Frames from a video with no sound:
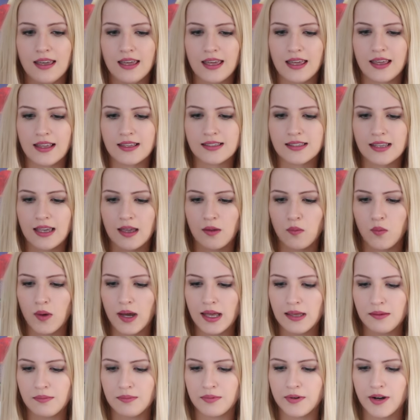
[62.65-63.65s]
It's a
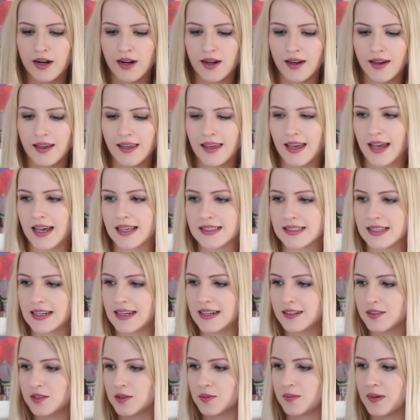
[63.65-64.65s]
white bra. It has a
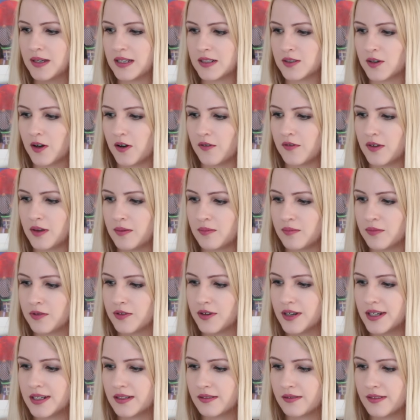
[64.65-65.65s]
little bit of
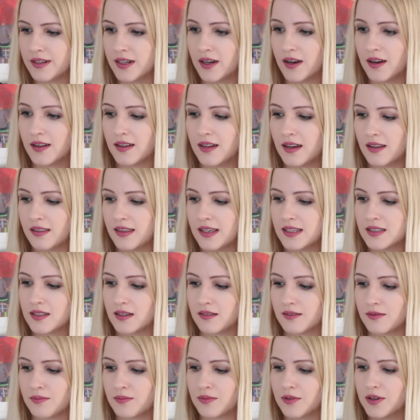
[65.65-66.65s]
embroidery on. These
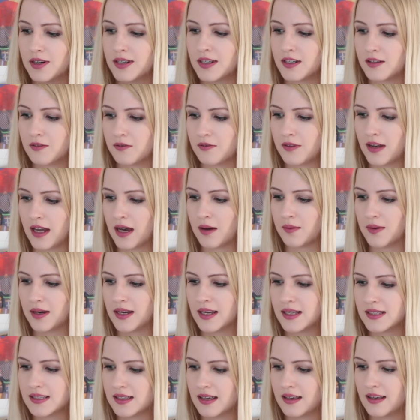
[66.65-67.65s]
are embroidered
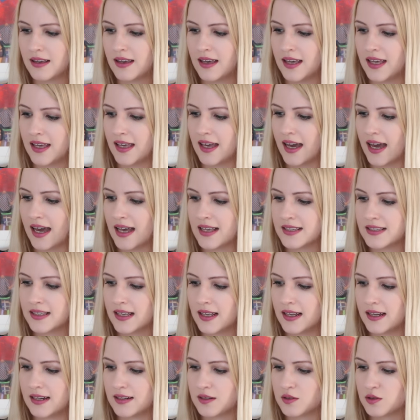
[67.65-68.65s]
flowers. It has
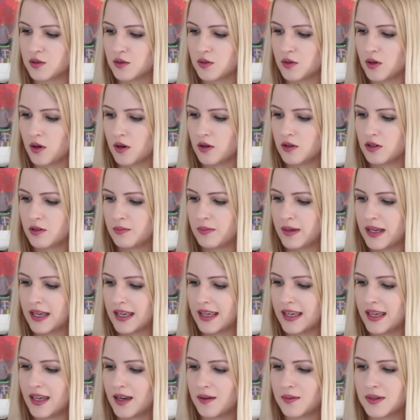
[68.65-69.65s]
a little gold
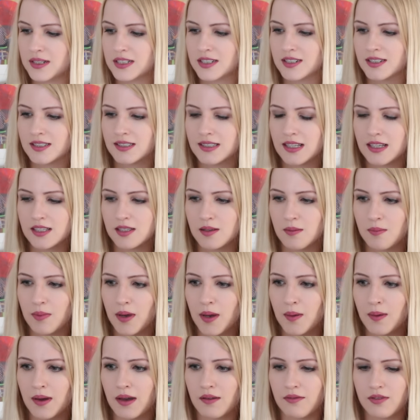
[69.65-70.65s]
bit here which just says Boux
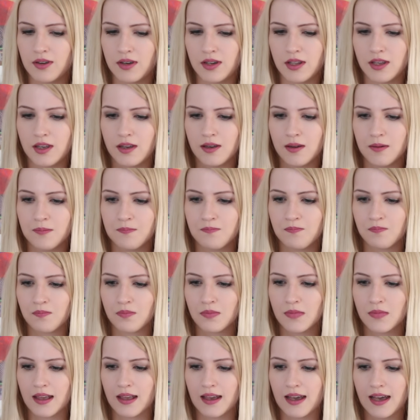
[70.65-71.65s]
Avenue.
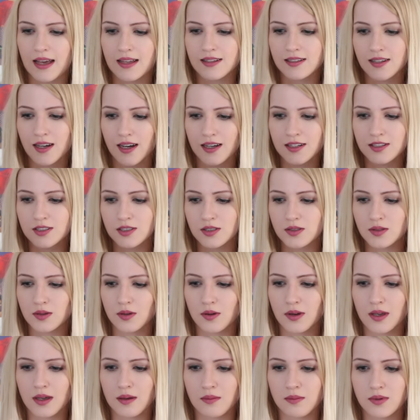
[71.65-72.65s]
And I just
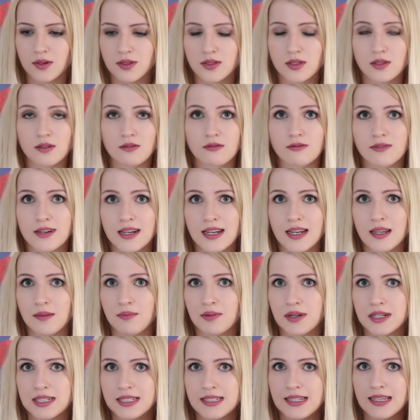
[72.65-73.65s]
thought it was really
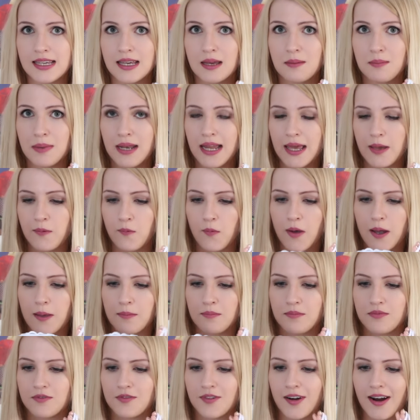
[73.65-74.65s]
pretty plain
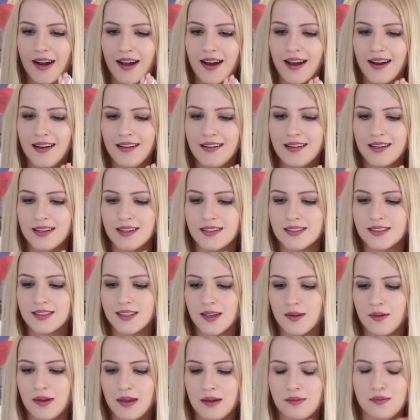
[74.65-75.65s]
white bra.
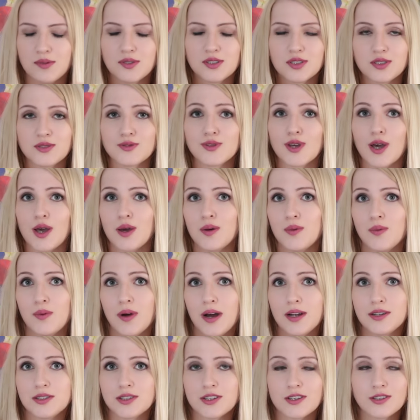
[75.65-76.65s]
So it will just go
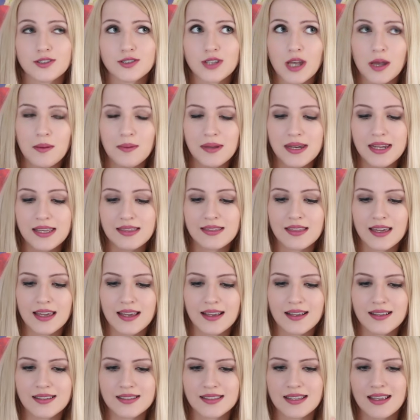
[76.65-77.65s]
under so many
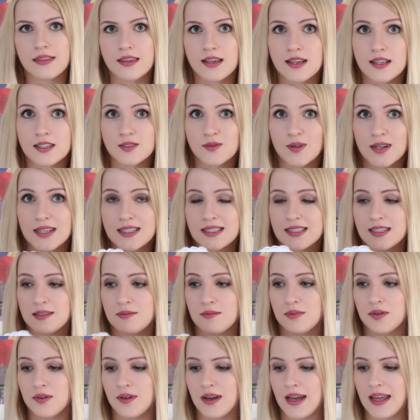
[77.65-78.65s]
things. I think it's quite a
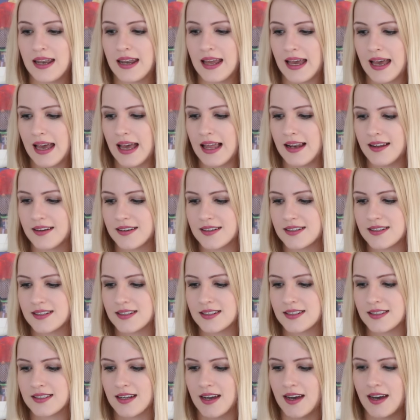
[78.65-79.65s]
simple and elegant
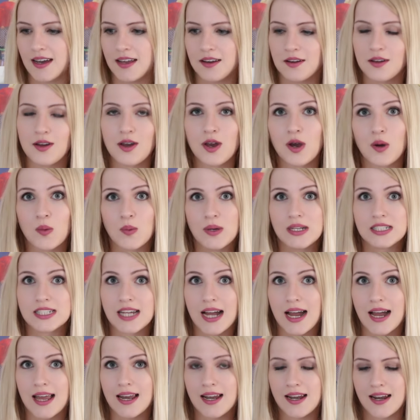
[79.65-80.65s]
design, which
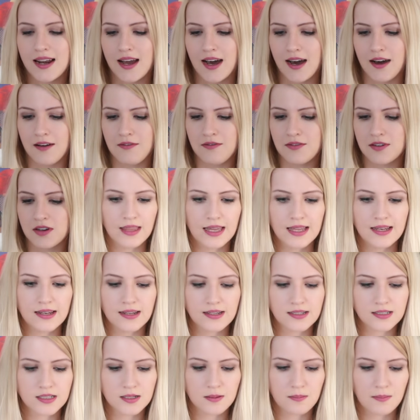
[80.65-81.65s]
I loved.
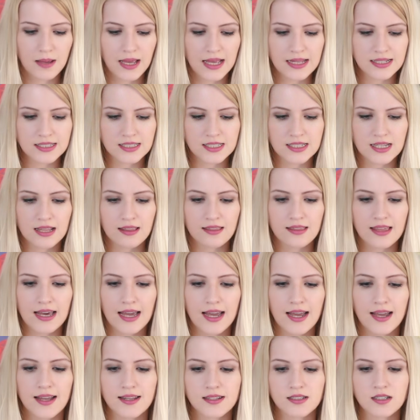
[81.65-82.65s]
Then to match
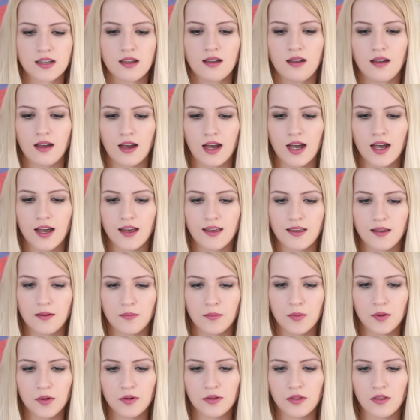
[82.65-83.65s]
that, I
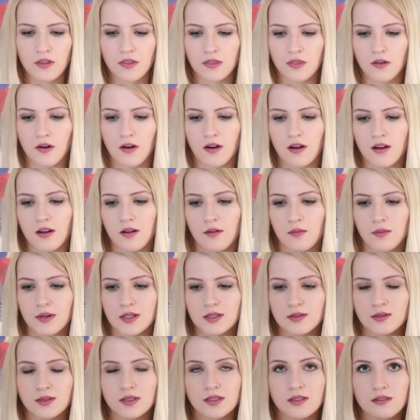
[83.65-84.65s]
bought the thong,
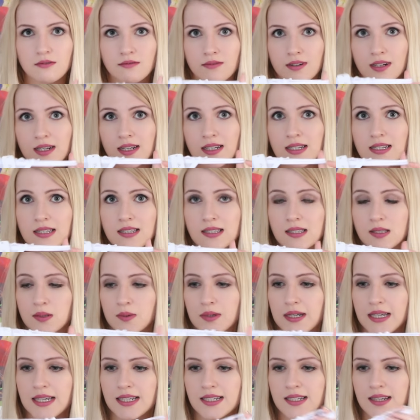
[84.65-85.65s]
which was really
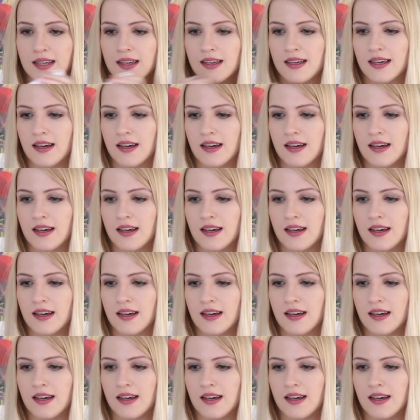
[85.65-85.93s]
sweet.